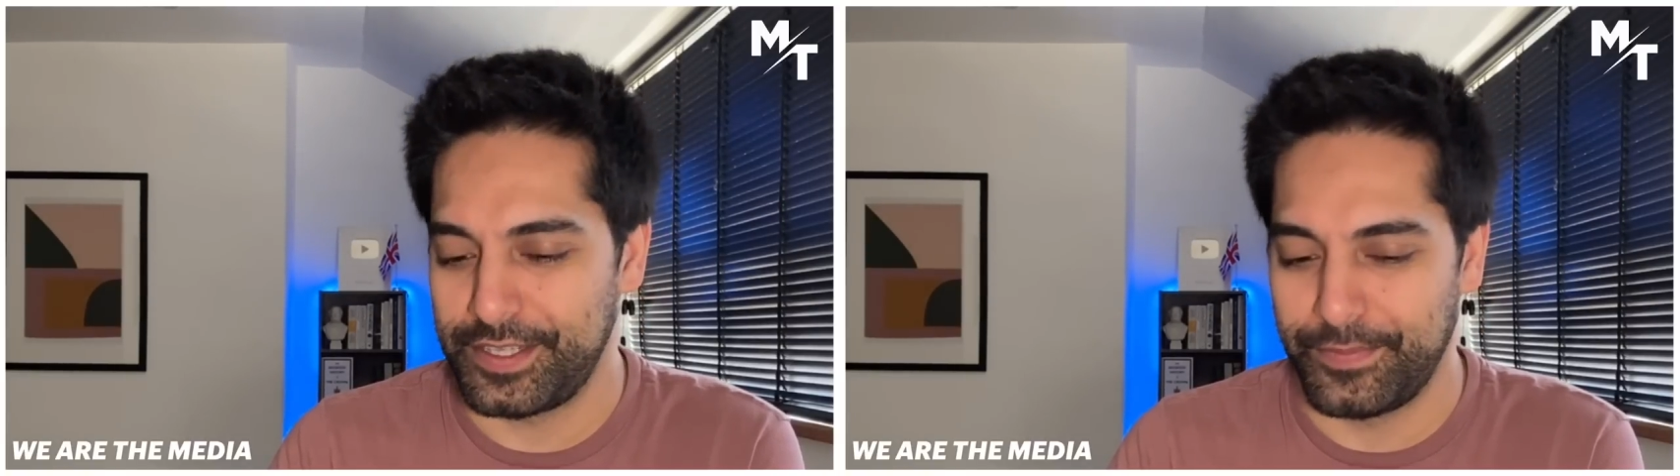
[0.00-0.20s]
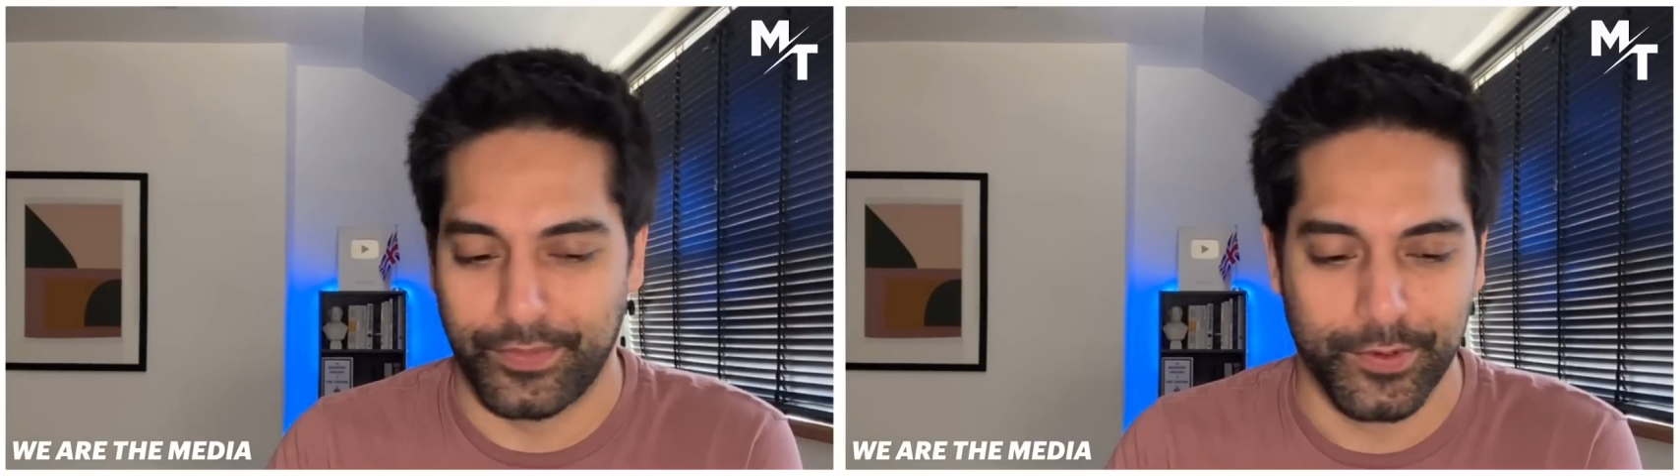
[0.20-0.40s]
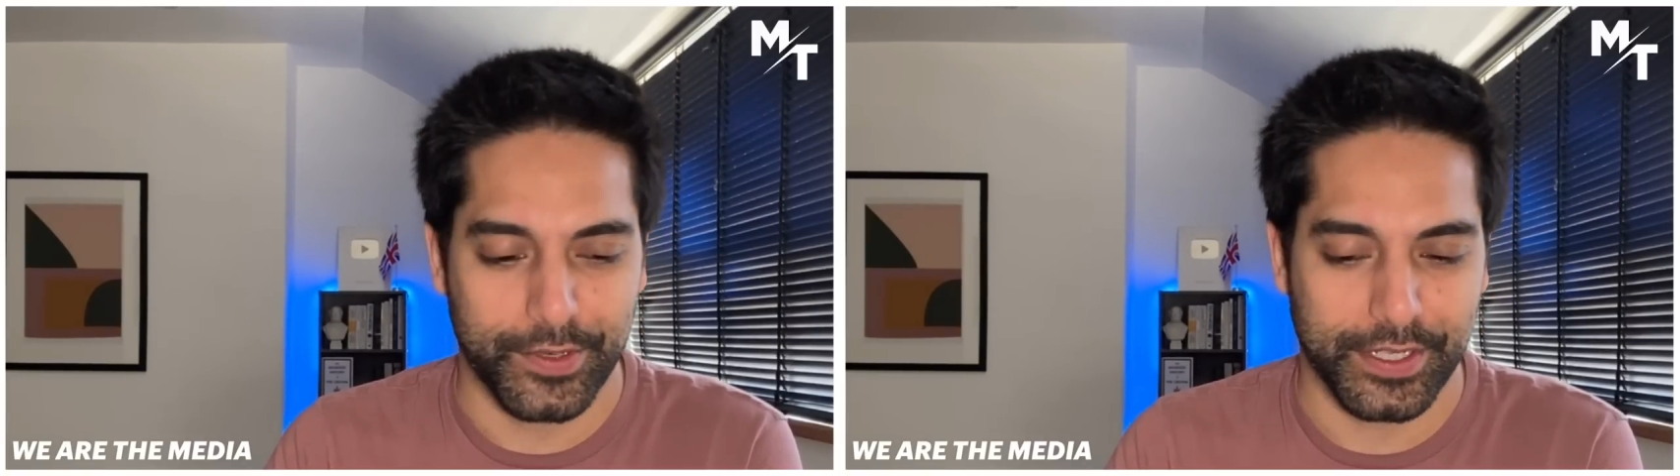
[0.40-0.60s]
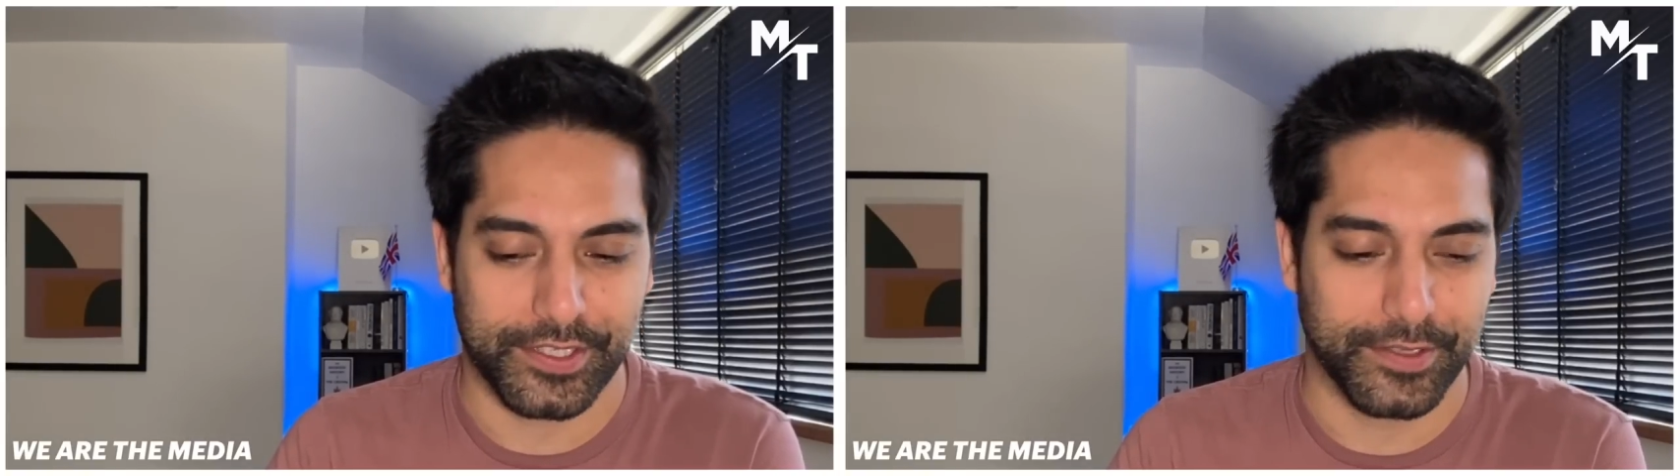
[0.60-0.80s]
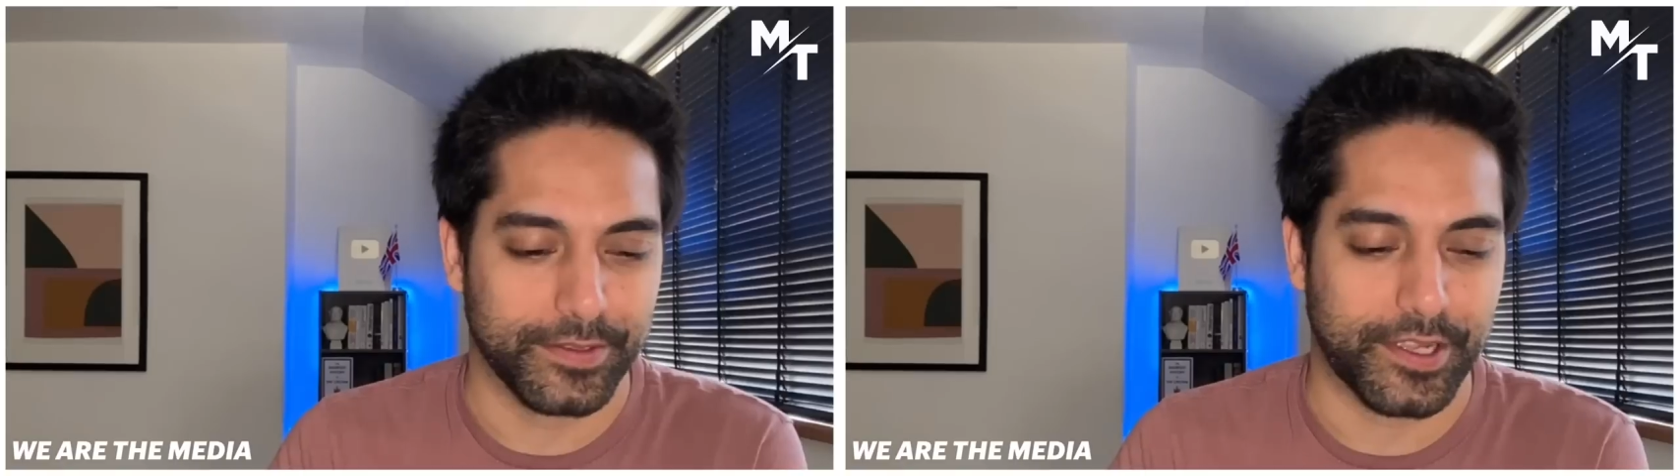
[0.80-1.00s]
Boarding
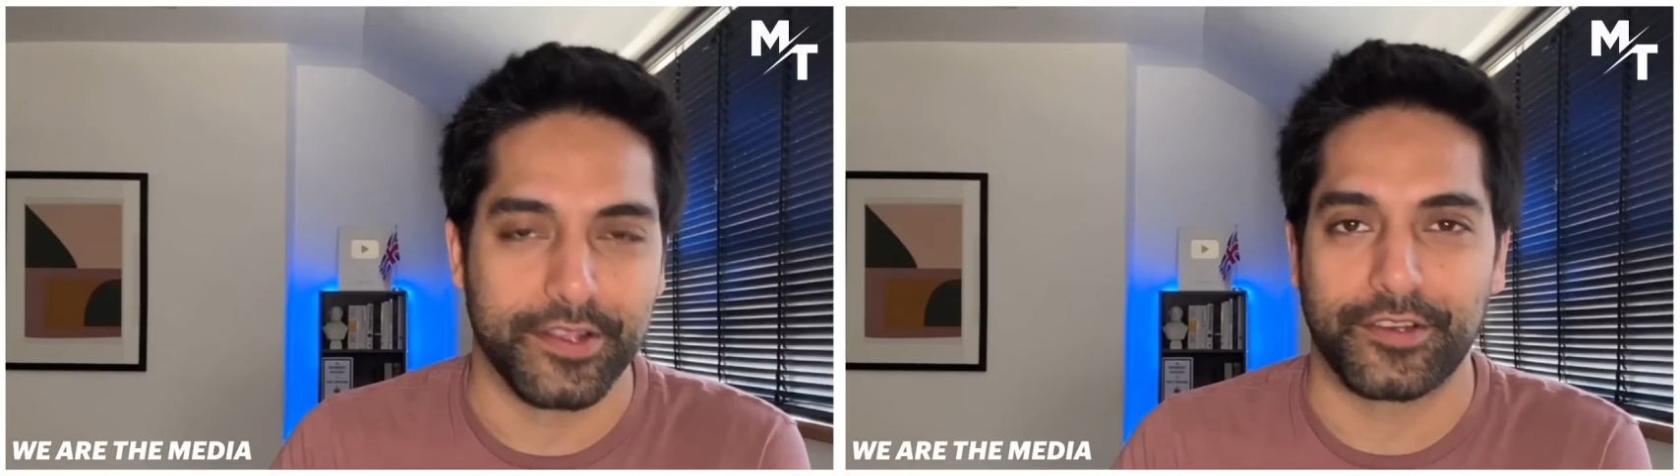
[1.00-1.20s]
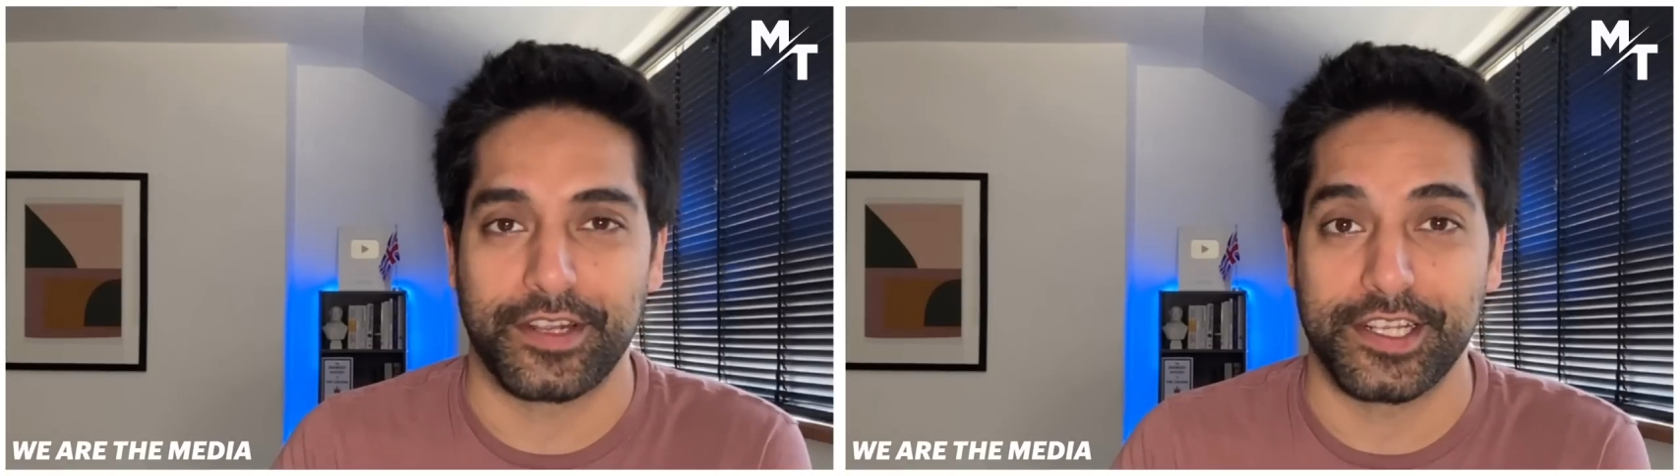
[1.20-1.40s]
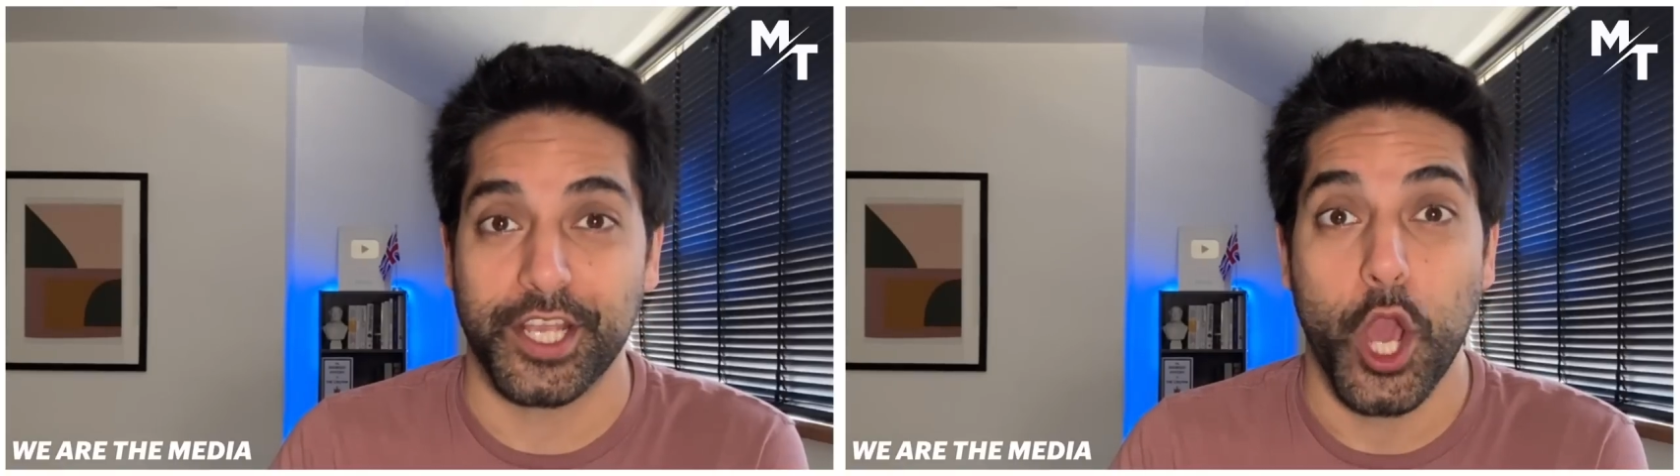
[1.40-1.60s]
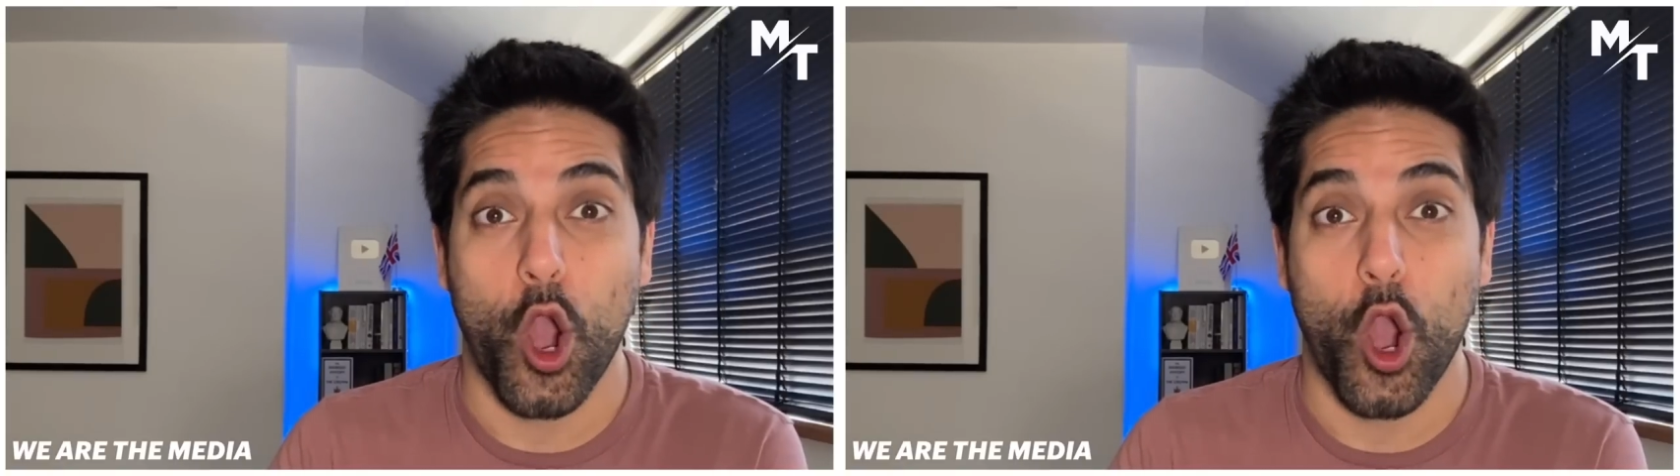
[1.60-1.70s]
schools going crazy.